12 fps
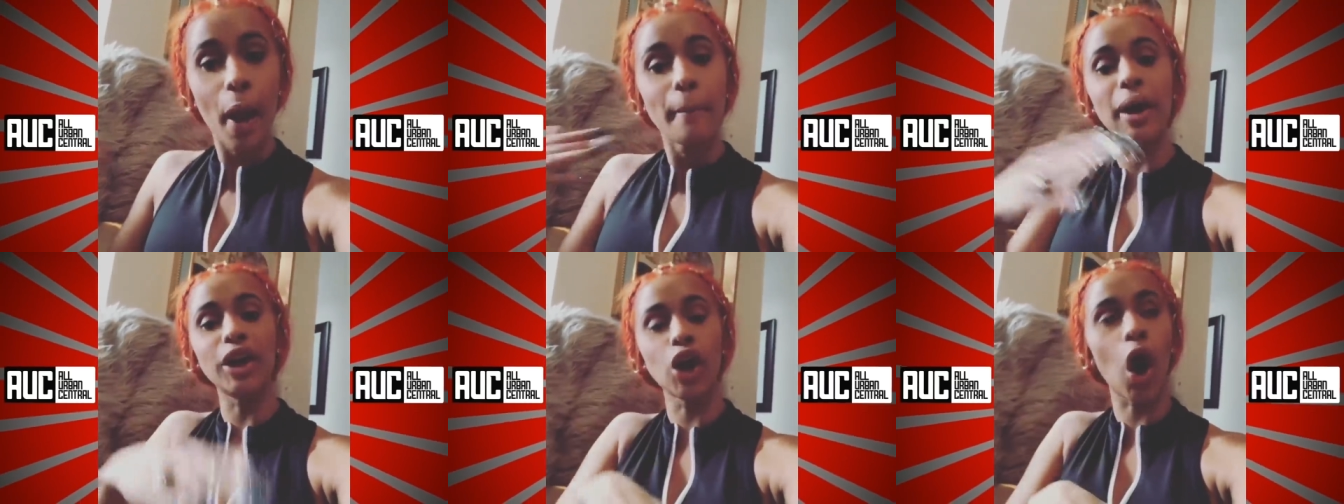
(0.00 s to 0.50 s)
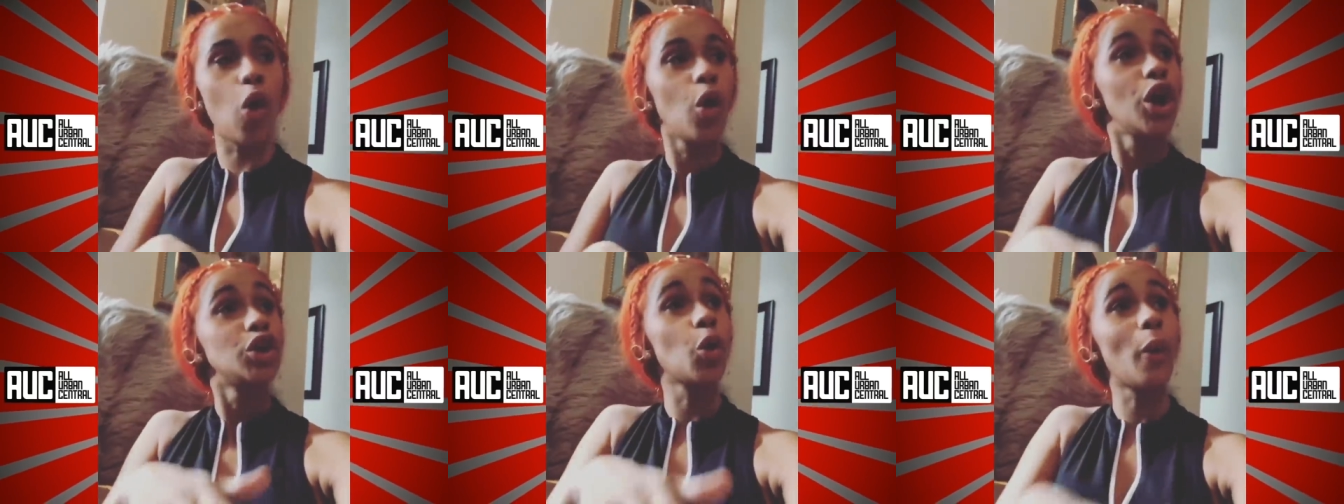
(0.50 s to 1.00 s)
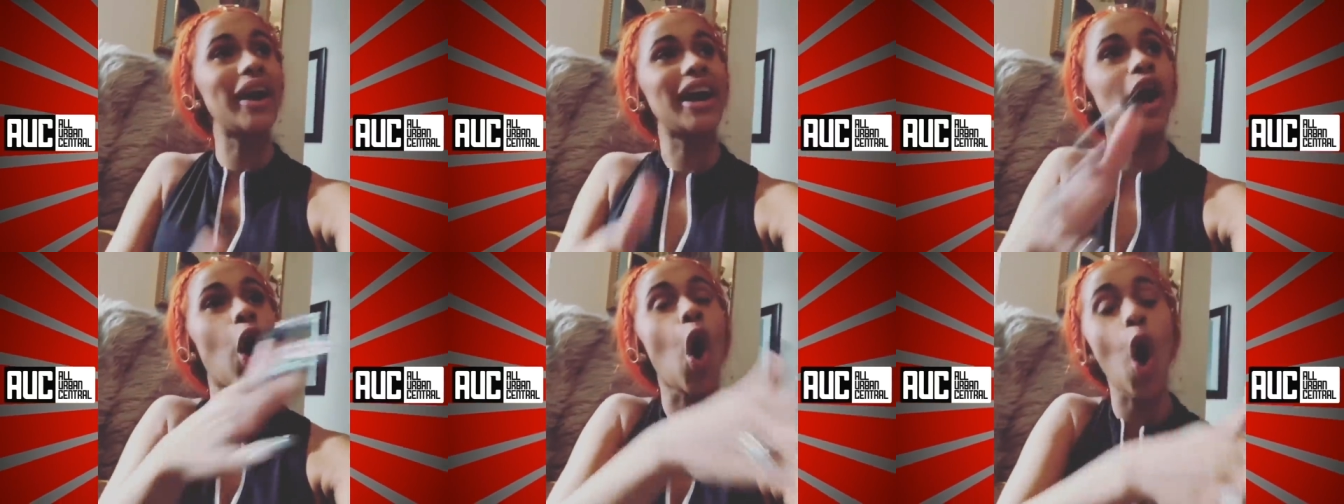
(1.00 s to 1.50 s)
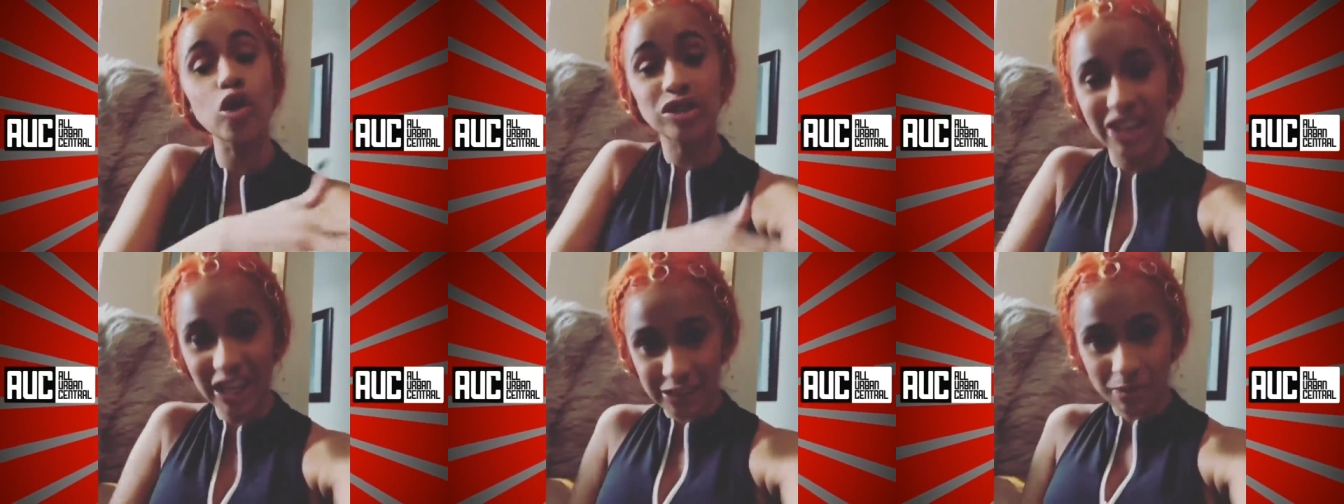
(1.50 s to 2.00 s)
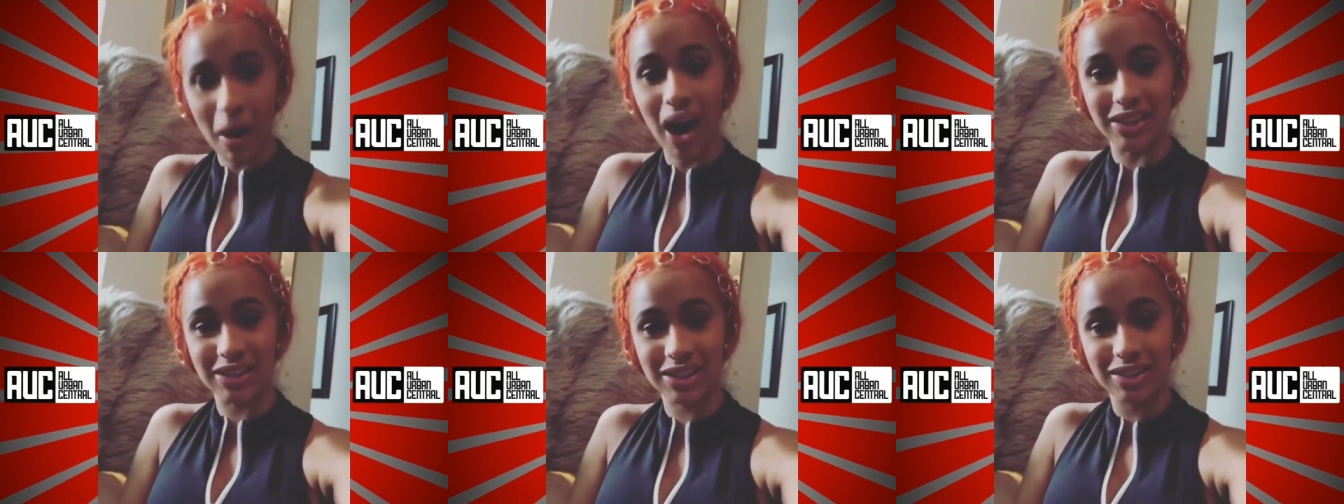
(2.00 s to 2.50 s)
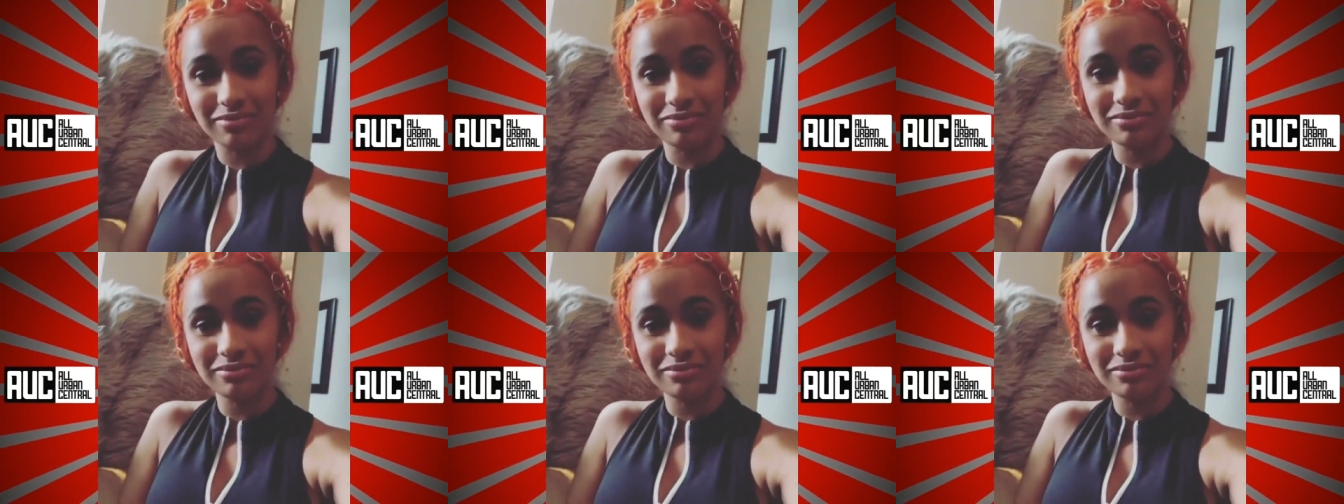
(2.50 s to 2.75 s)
But no, you waited a whole six months